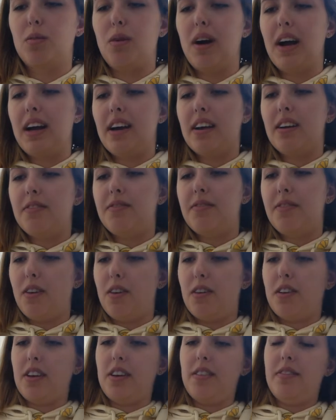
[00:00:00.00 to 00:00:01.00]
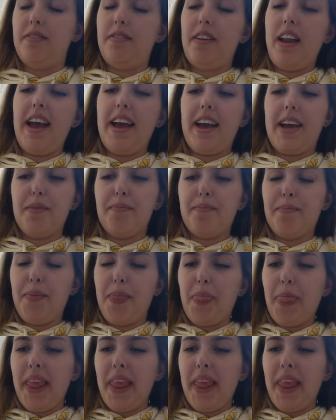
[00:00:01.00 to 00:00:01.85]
Guaca Flocka Flame